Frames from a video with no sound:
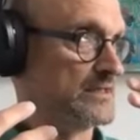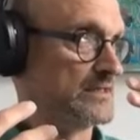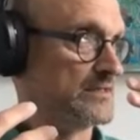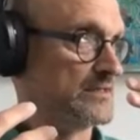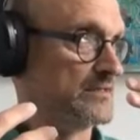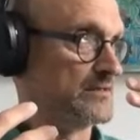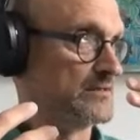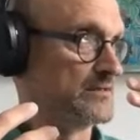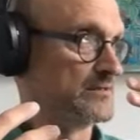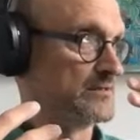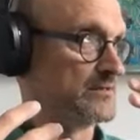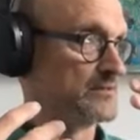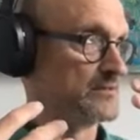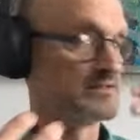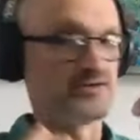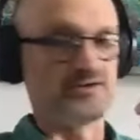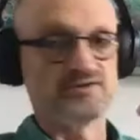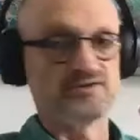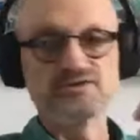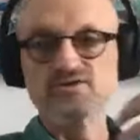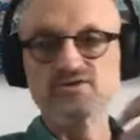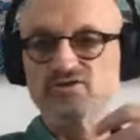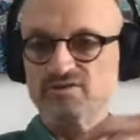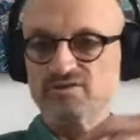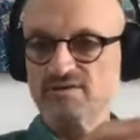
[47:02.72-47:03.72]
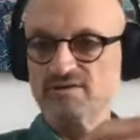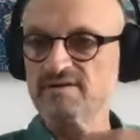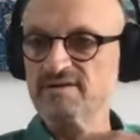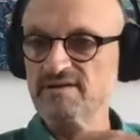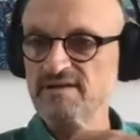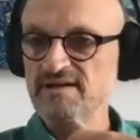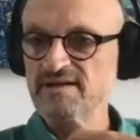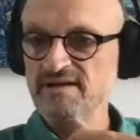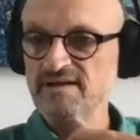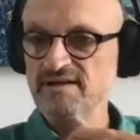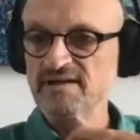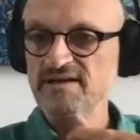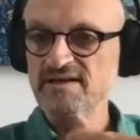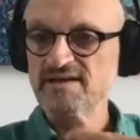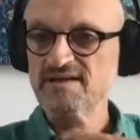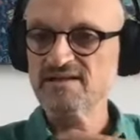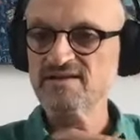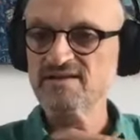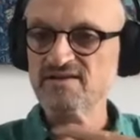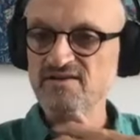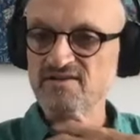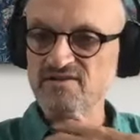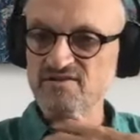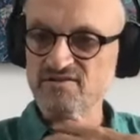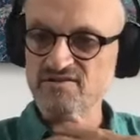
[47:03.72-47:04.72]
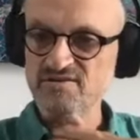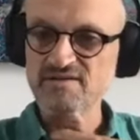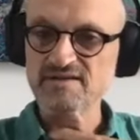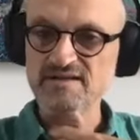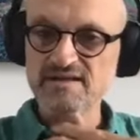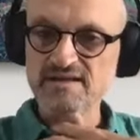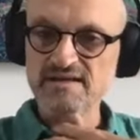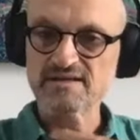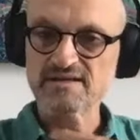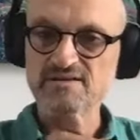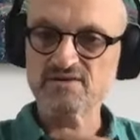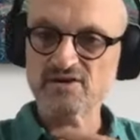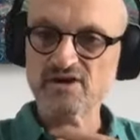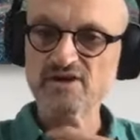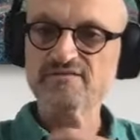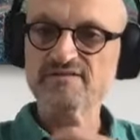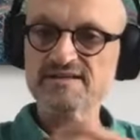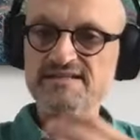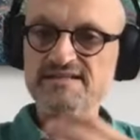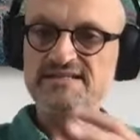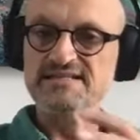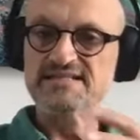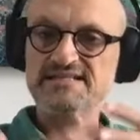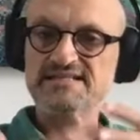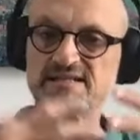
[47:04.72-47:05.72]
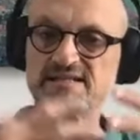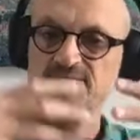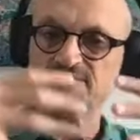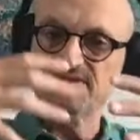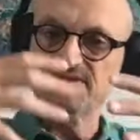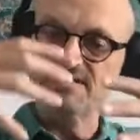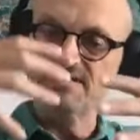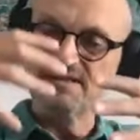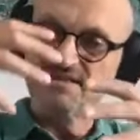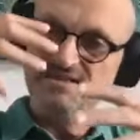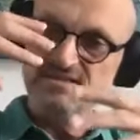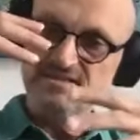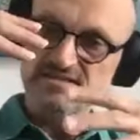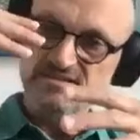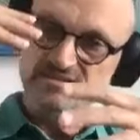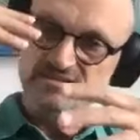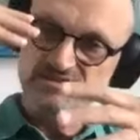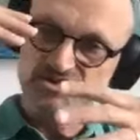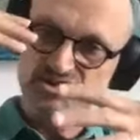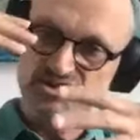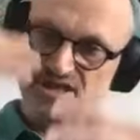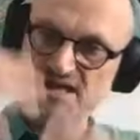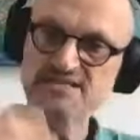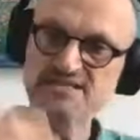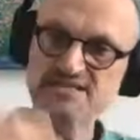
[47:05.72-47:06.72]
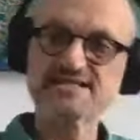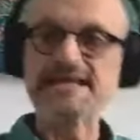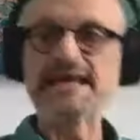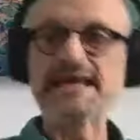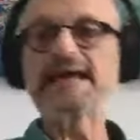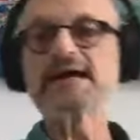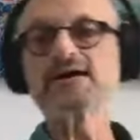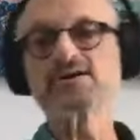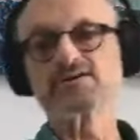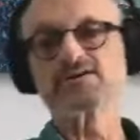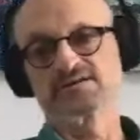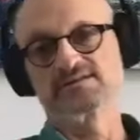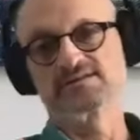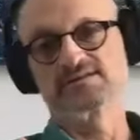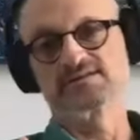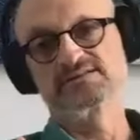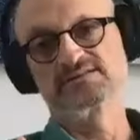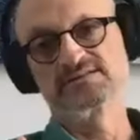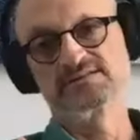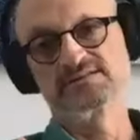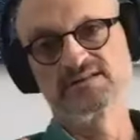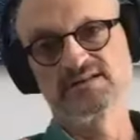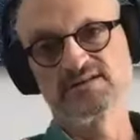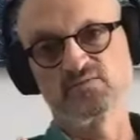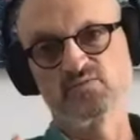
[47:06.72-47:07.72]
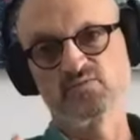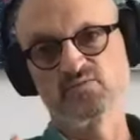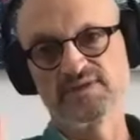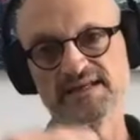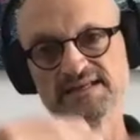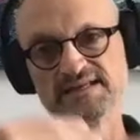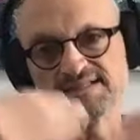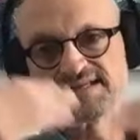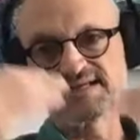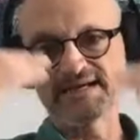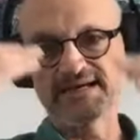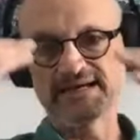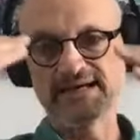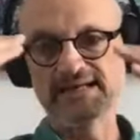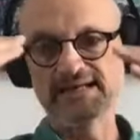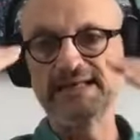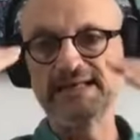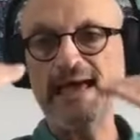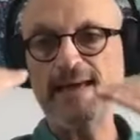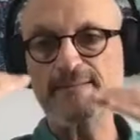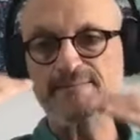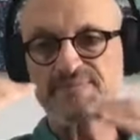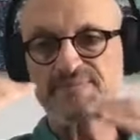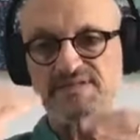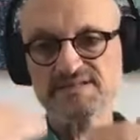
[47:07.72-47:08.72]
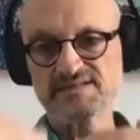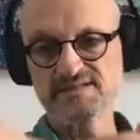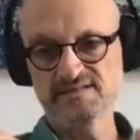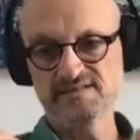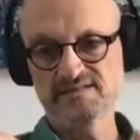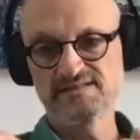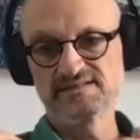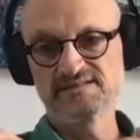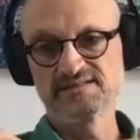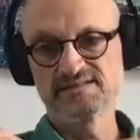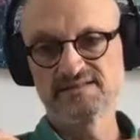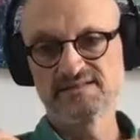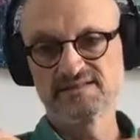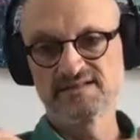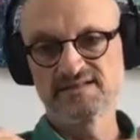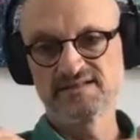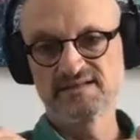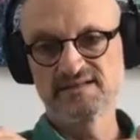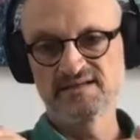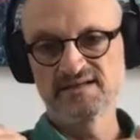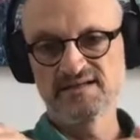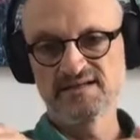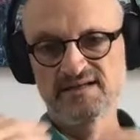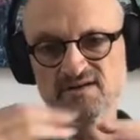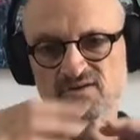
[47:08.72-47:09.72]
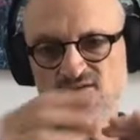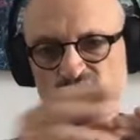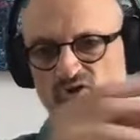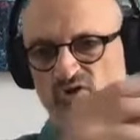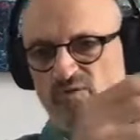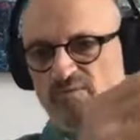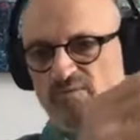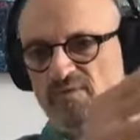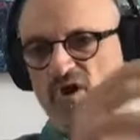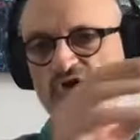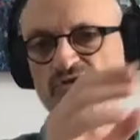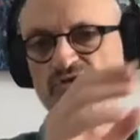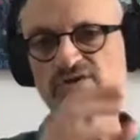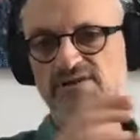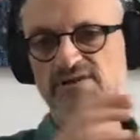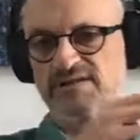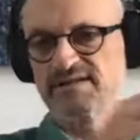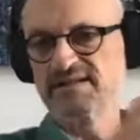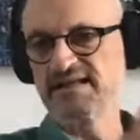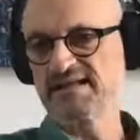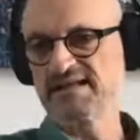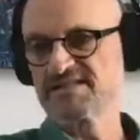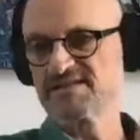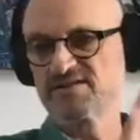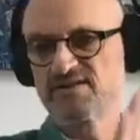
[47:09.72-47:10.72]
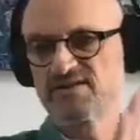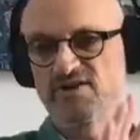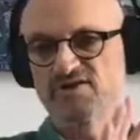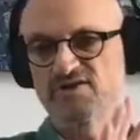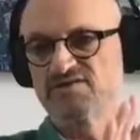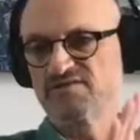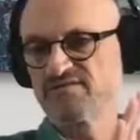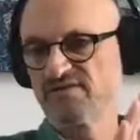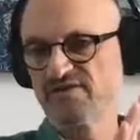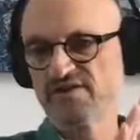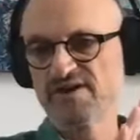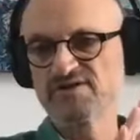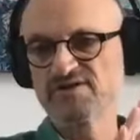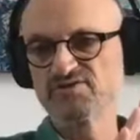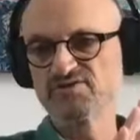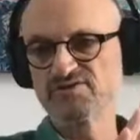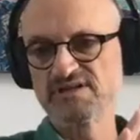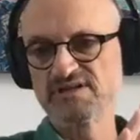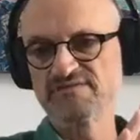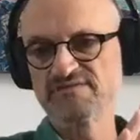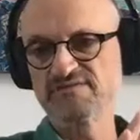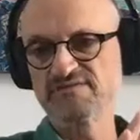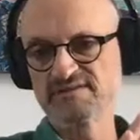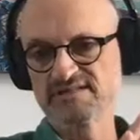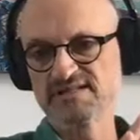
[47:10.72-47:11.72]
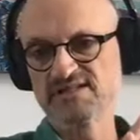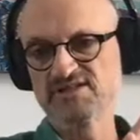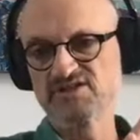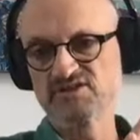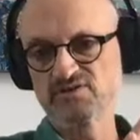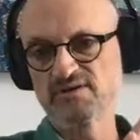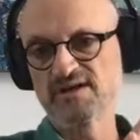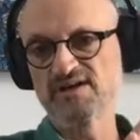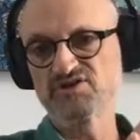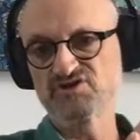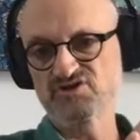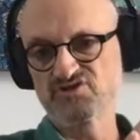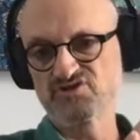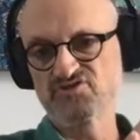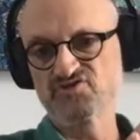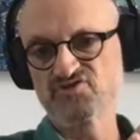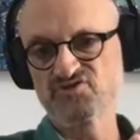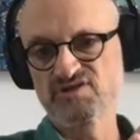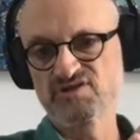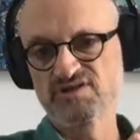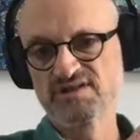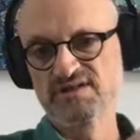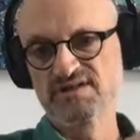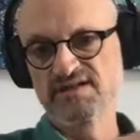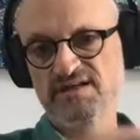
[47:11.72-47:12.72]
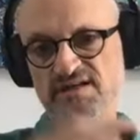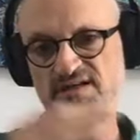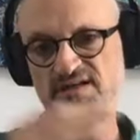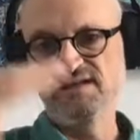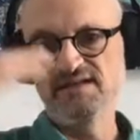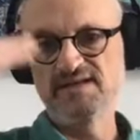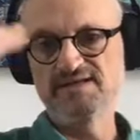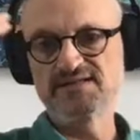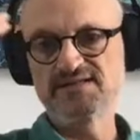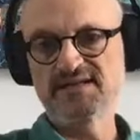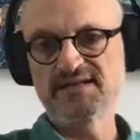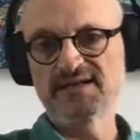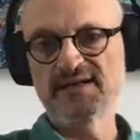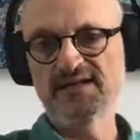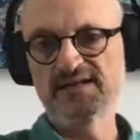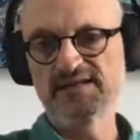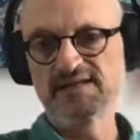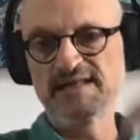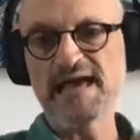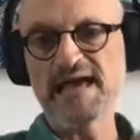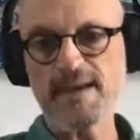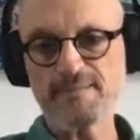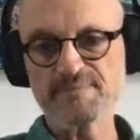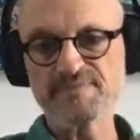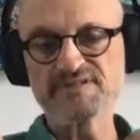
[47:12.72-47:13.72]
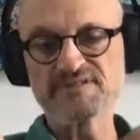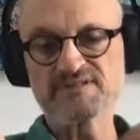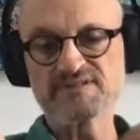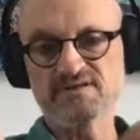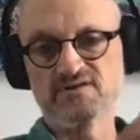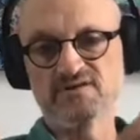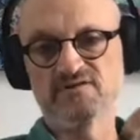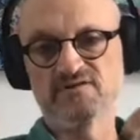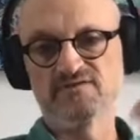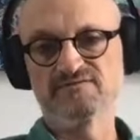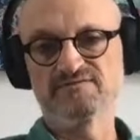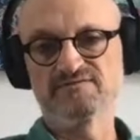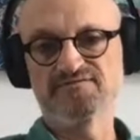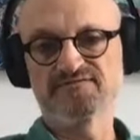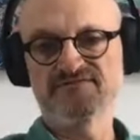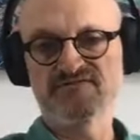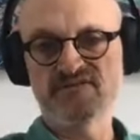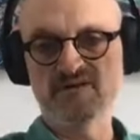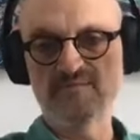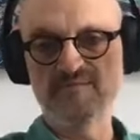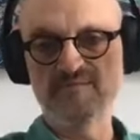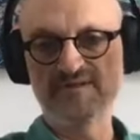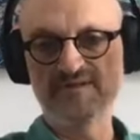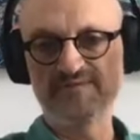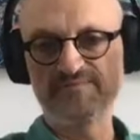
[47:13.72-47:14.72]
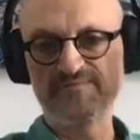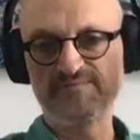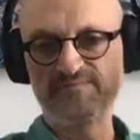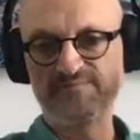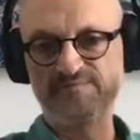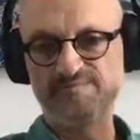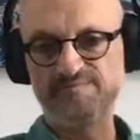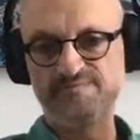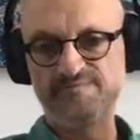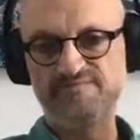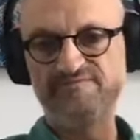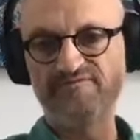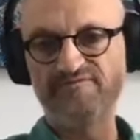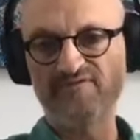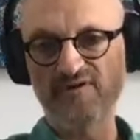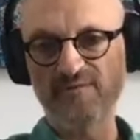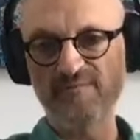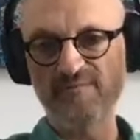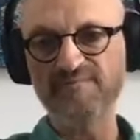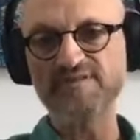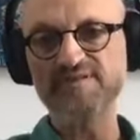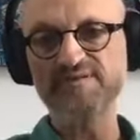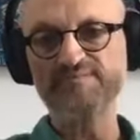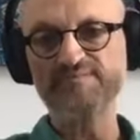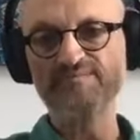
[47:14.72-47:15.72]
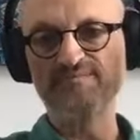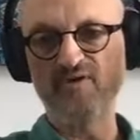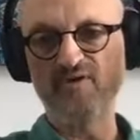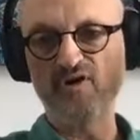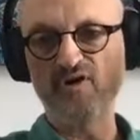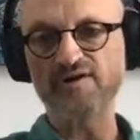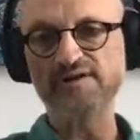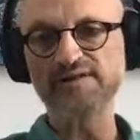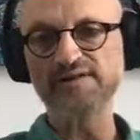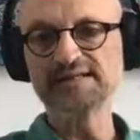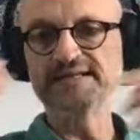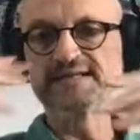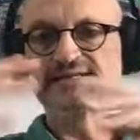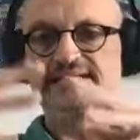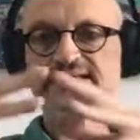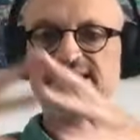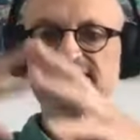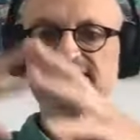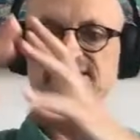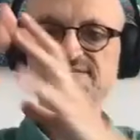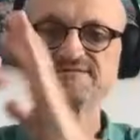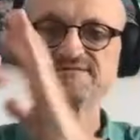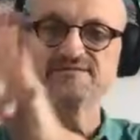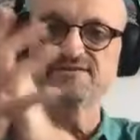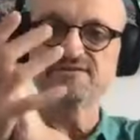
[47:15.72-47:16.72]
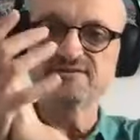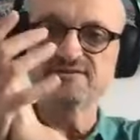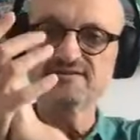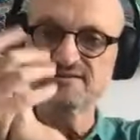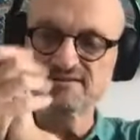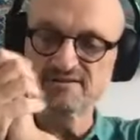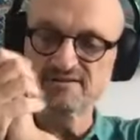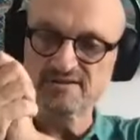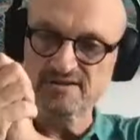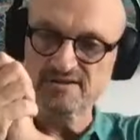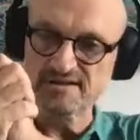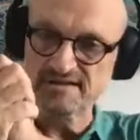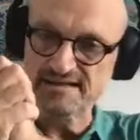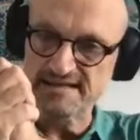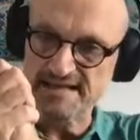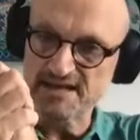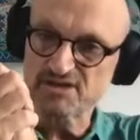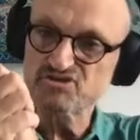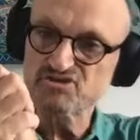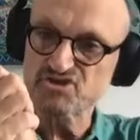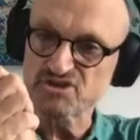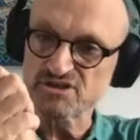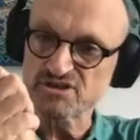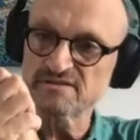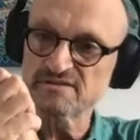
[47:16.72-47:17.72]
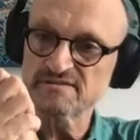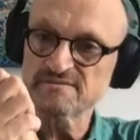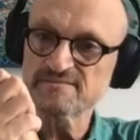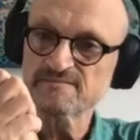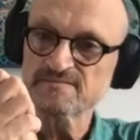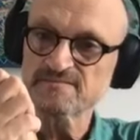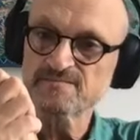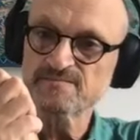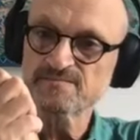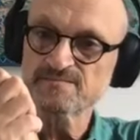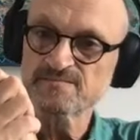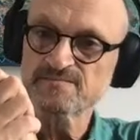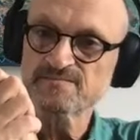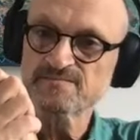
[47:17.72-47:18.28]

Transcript: uh, you know, the the nervous system just shuts down. There's a collapse. Hormonally, that's those are very two different situations. There's a collapse of from the from the bodily need for connection.